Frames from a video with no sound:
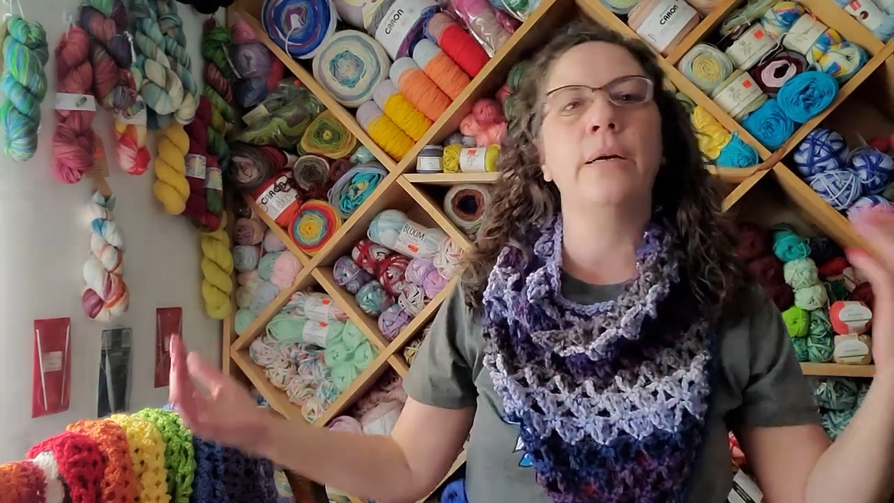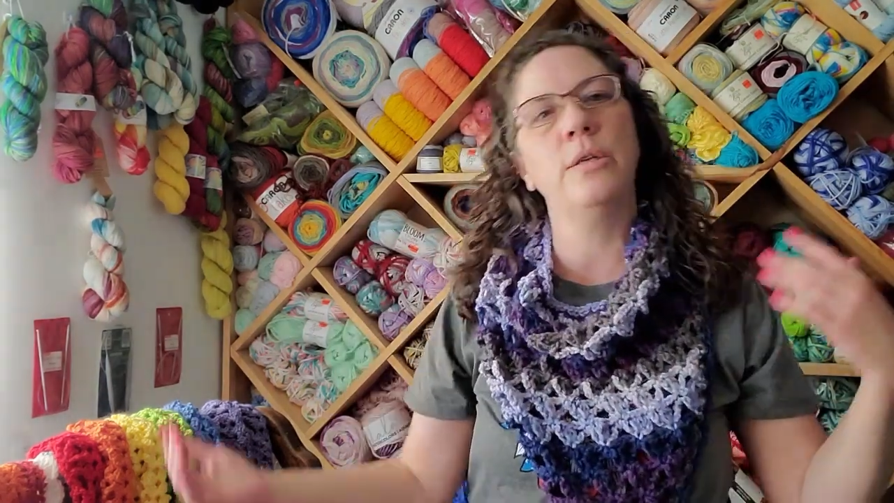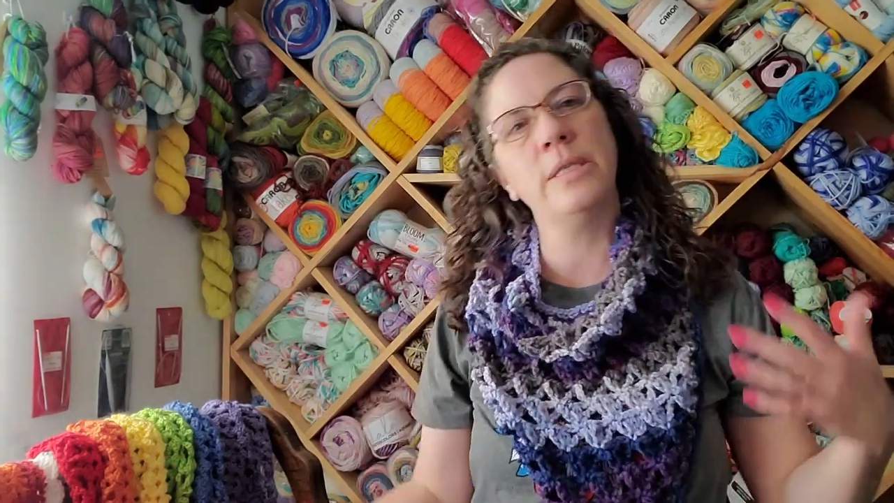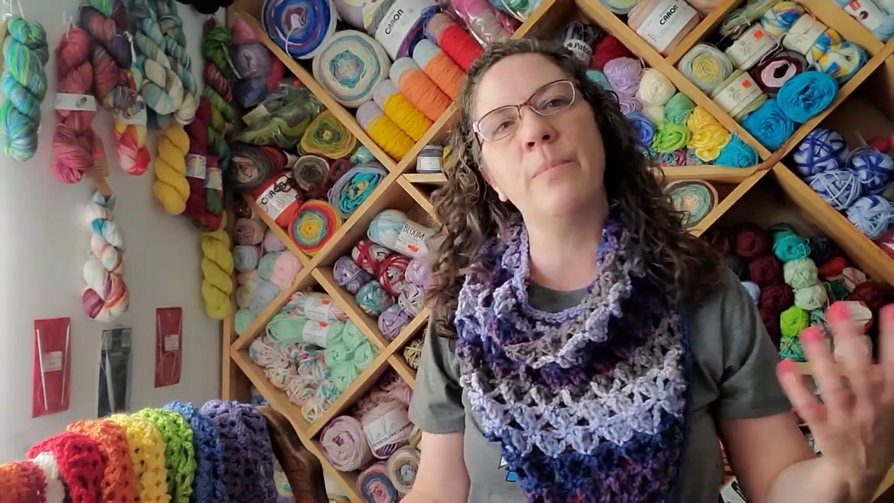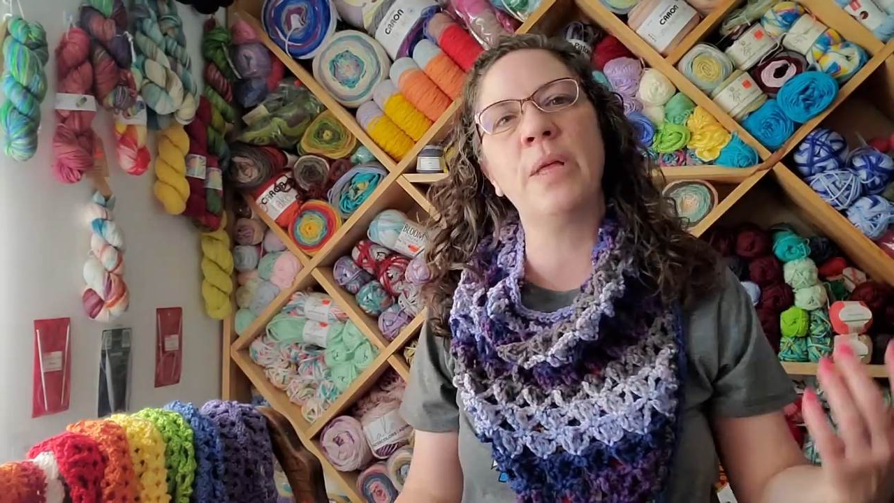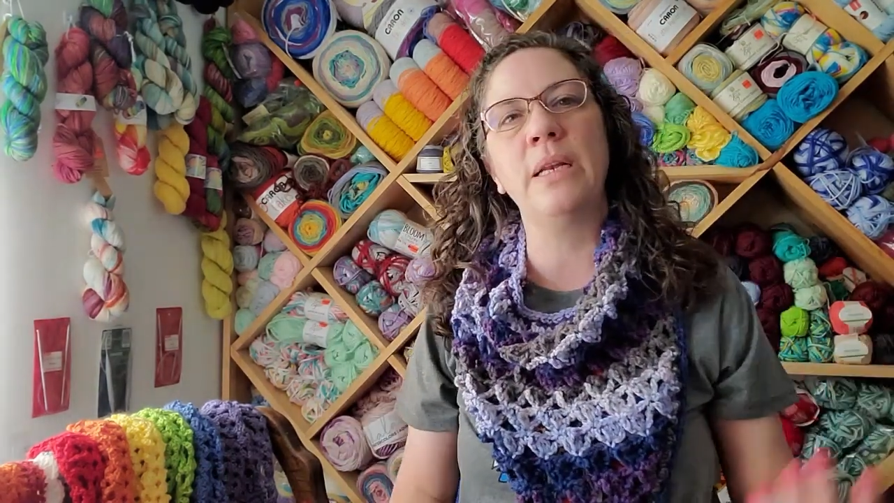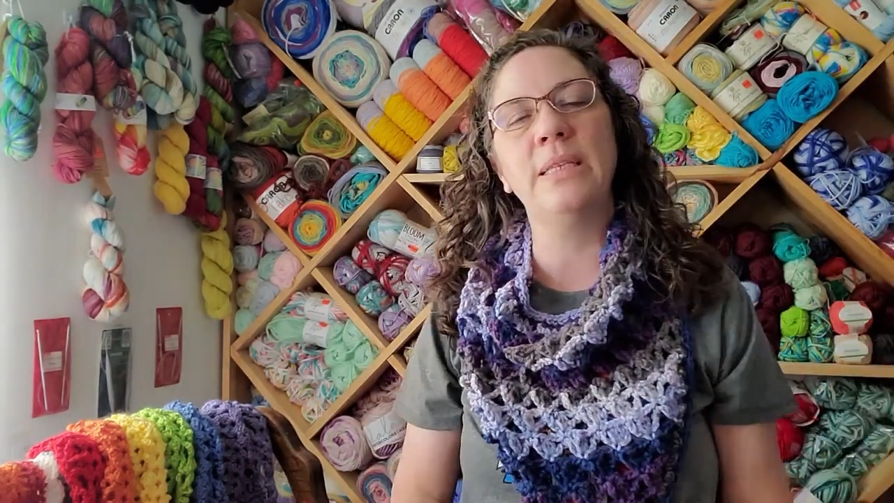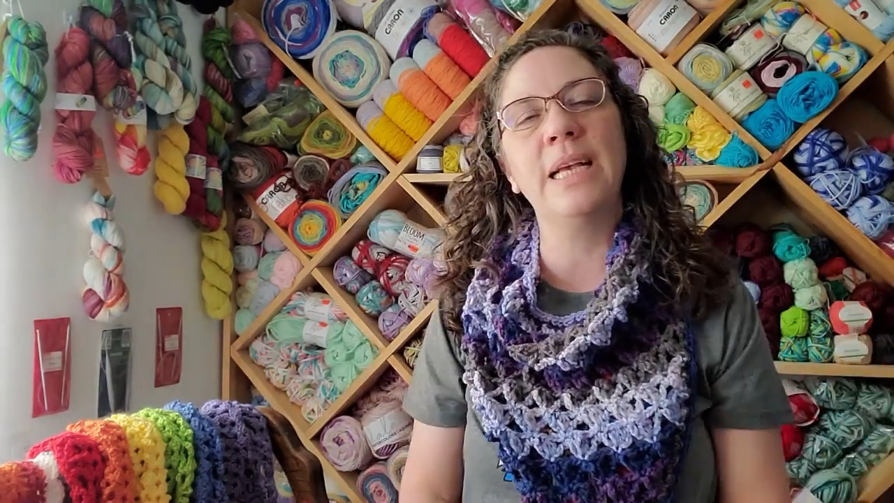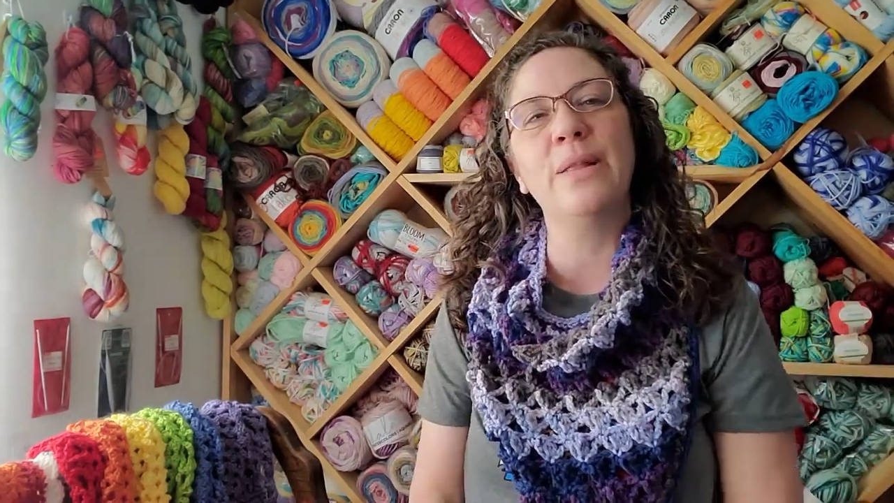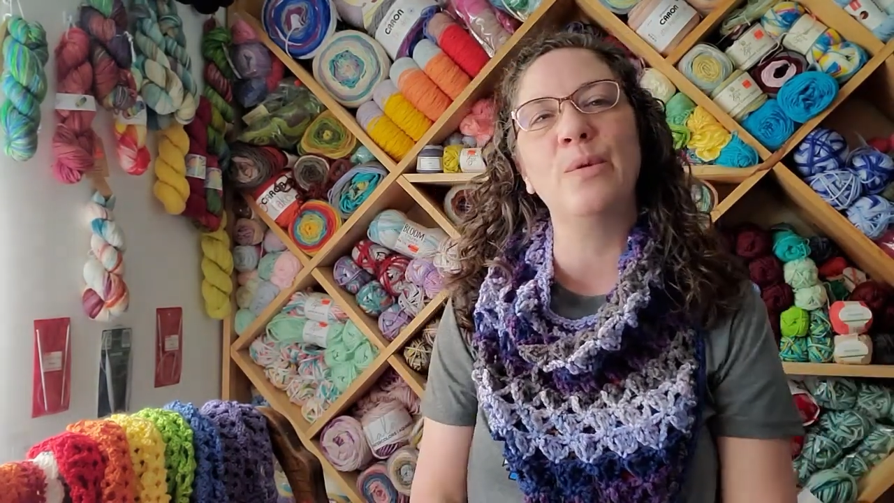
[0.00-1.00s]
or something
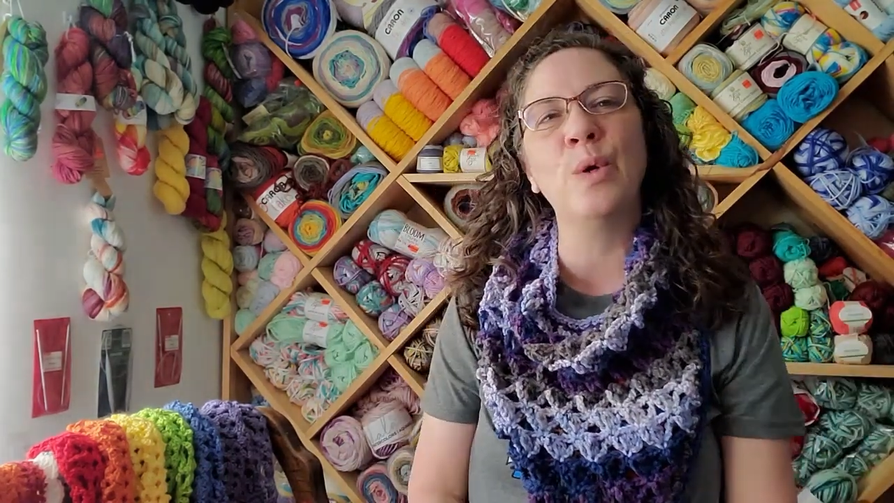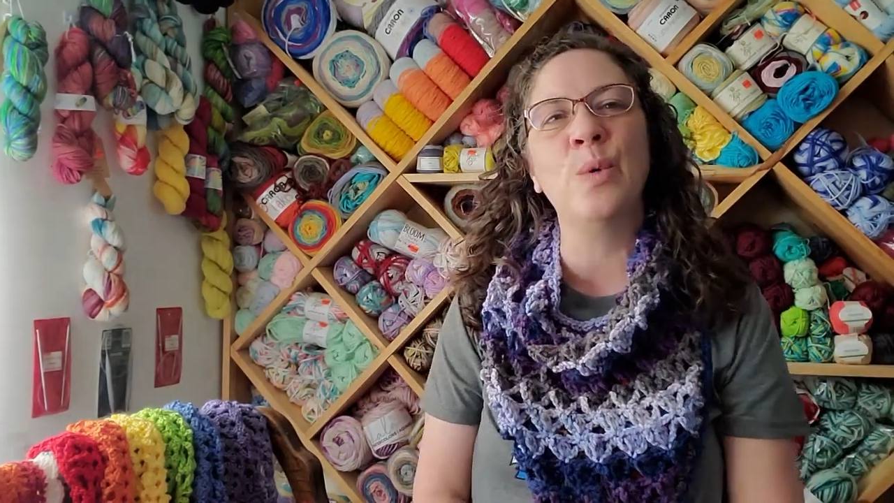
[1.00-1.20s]
together real